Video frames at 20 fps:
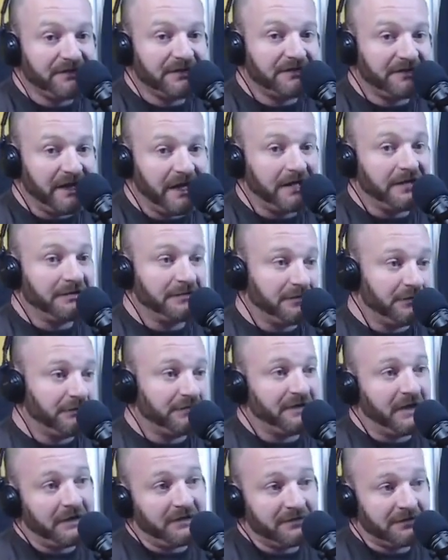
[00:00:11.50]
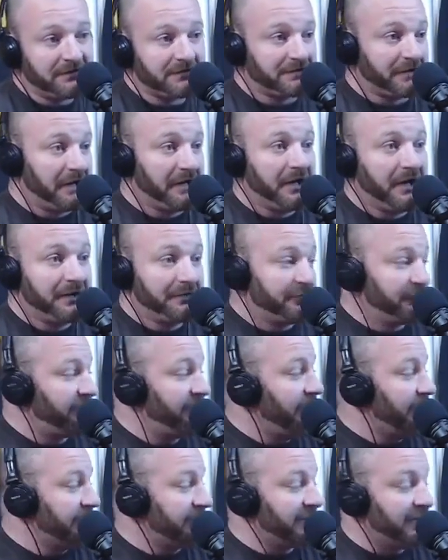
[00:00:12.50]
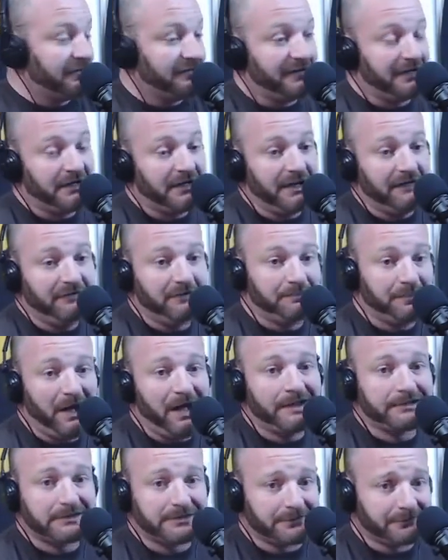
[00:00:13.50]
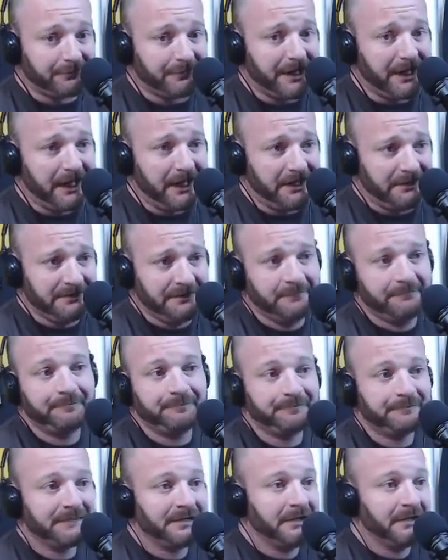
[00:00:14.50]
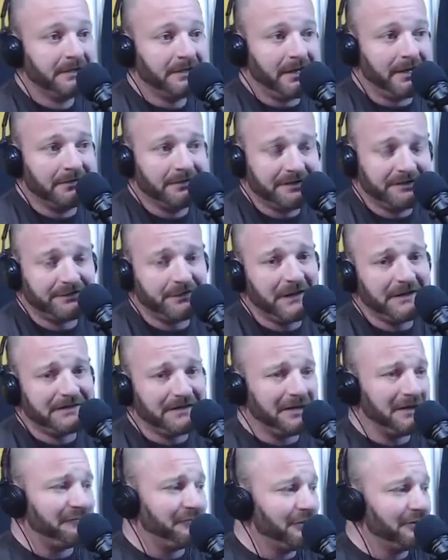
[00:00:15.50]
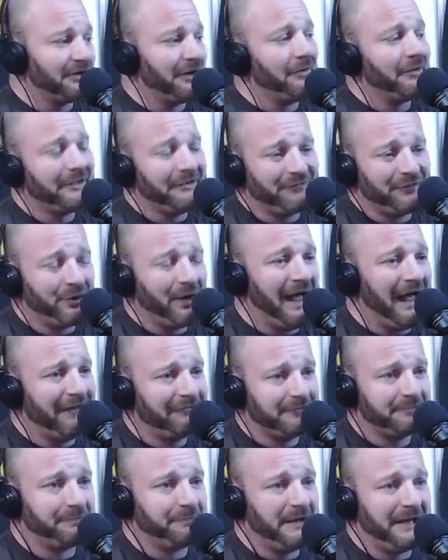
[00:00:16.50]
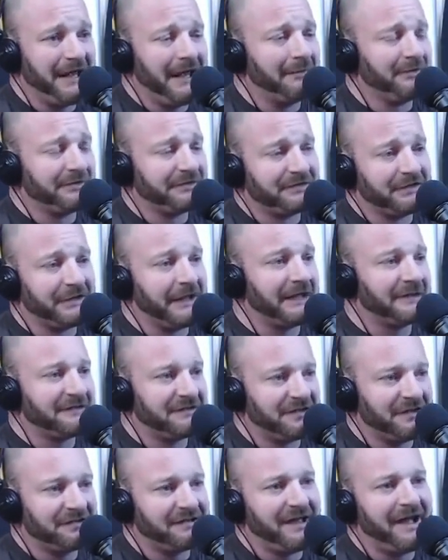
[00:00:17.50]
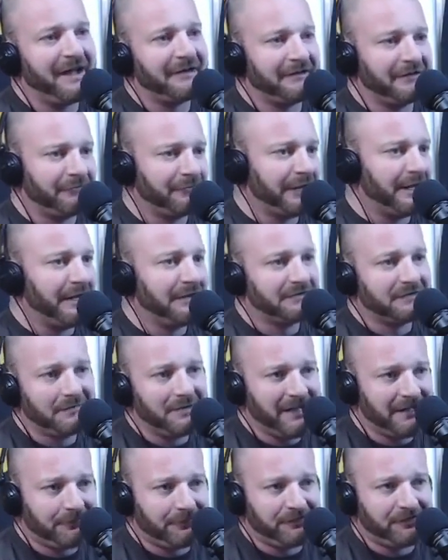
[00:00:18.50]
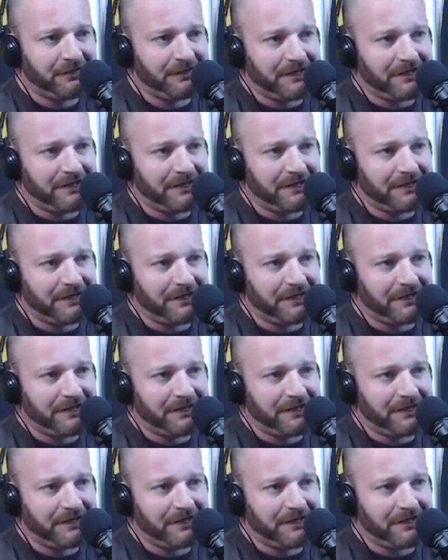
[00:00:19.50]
taken 2 seconds to try to understand it. They didn't even bother to read. You know, it's one thing if you don't, if you haven't been able to, like, sit down and read Democracy the